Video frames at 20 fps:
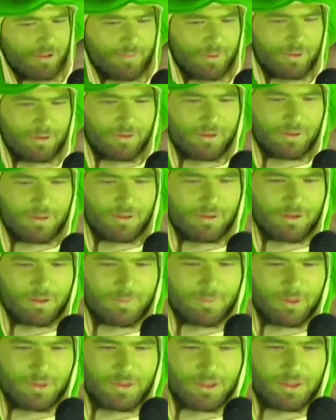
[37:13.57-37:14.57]
They're
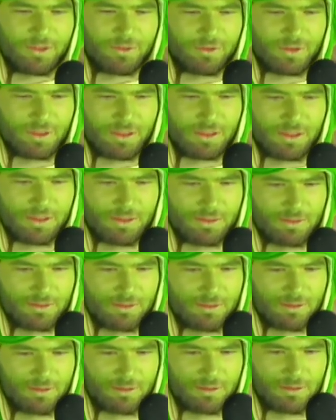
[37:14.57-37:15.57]
both interesting.
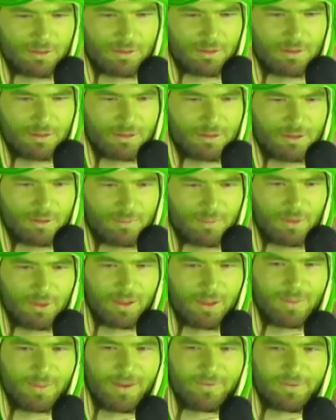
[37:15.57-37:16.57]

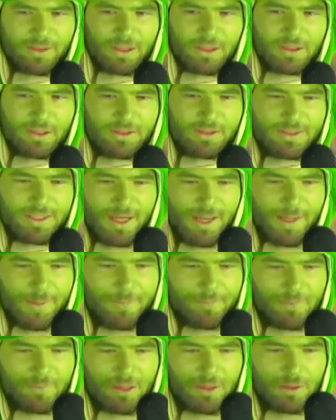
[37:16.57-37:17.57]
I'm having a good
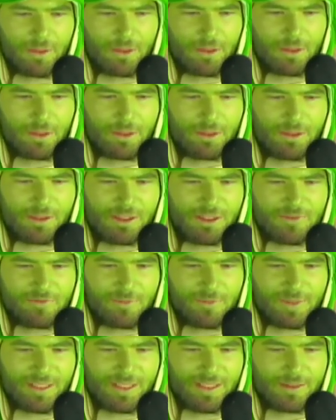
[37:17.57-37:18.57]
time. This is
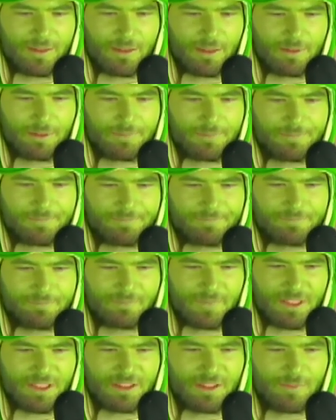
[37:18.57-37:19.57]
from Ethan.
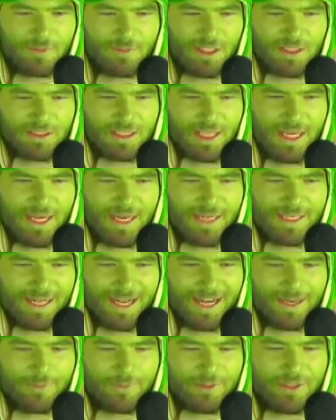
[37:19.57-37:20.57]
Subject line,
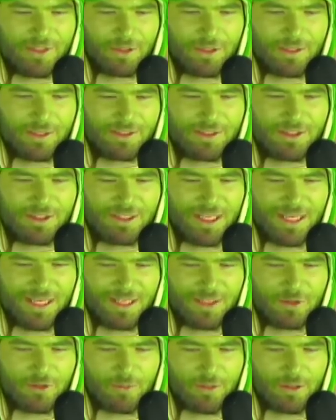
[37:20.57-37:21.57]
I was on
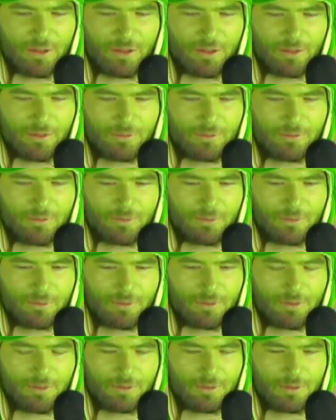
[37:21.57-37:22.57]
stage with you.
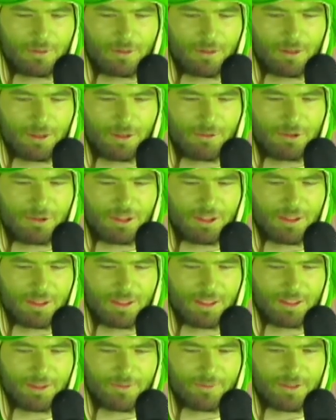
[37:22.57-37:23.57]
Oh shit,
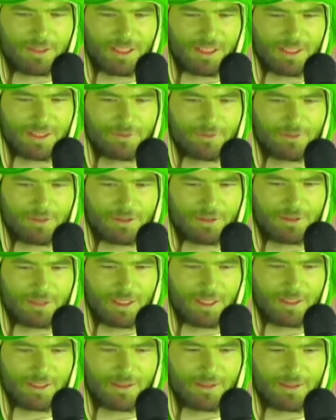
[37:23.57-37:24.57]
I know exactly who this
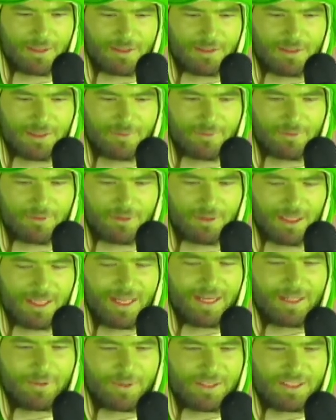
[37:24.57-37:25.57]
guy is after. Oh
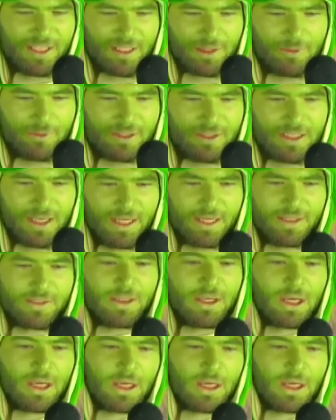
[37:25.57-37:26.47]
yeah, I know exactly who this guy is.